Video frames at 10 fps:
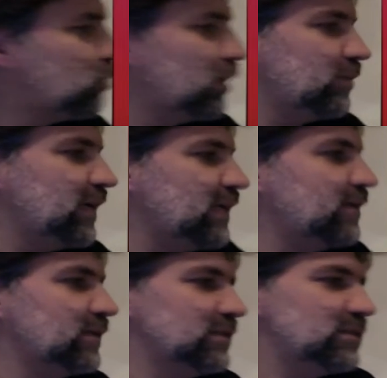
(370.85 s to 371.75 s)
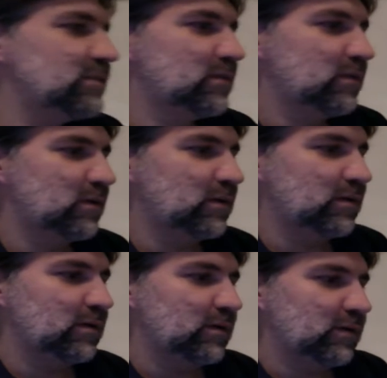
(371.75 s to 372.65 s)
maintenance.
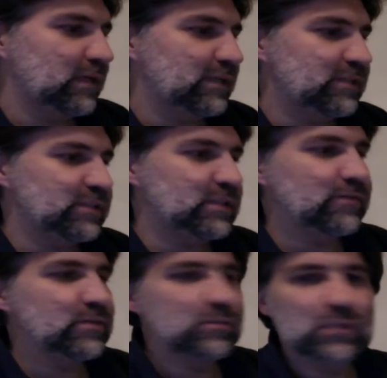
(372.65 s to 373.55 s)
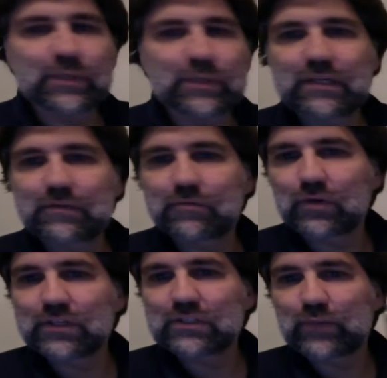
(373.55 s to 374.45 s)
Get yourself some
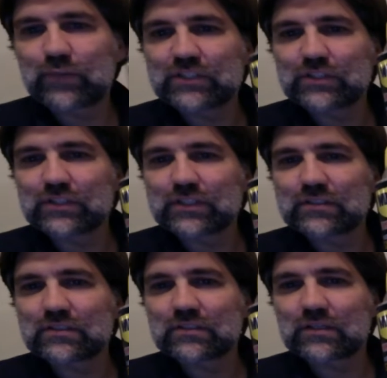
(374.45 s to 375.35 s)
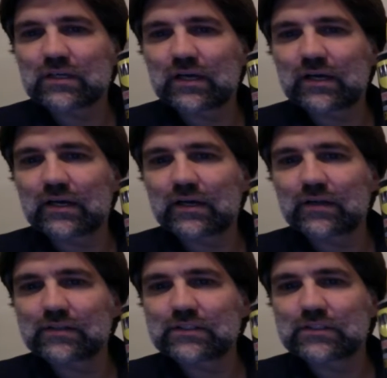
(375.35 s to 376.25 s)
WD-40 Specialist
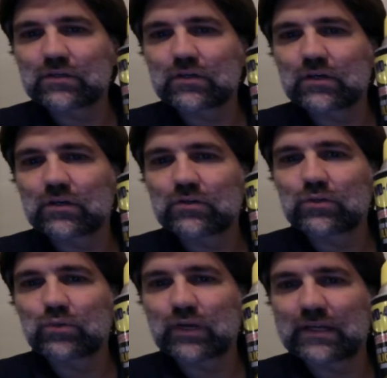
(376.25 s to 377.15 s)
silicone lubricant.